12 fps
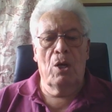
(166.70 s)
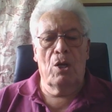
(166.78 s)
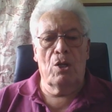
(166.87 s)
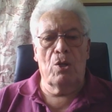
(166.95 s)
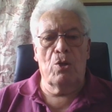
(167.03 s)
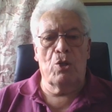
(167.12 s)

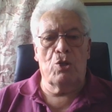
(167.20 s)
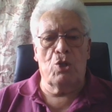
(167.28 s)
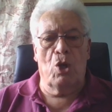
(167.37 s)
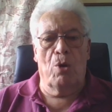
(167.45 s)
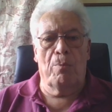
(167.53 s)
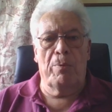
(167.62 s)
and at the
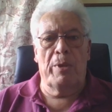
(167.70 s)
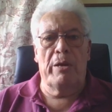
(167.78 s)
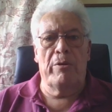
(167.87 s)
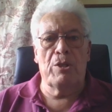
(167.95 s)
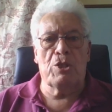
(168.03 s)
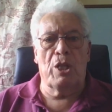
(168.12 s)
top
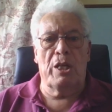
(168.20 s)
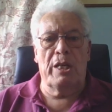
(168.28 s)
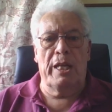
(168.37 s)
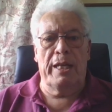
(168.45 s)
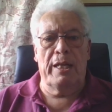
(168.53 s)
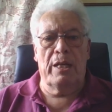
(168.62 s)
there is a
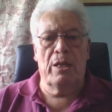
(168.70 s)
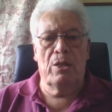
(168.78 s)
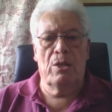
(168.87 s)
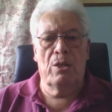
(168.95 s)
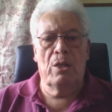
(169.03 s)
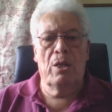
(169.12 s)
link
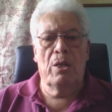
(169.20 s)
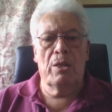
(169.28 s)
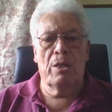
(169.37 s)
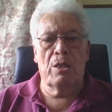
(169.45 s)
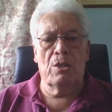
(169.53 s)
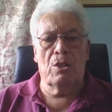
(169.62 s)

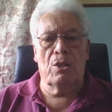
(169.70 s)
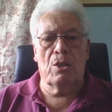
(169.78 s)
that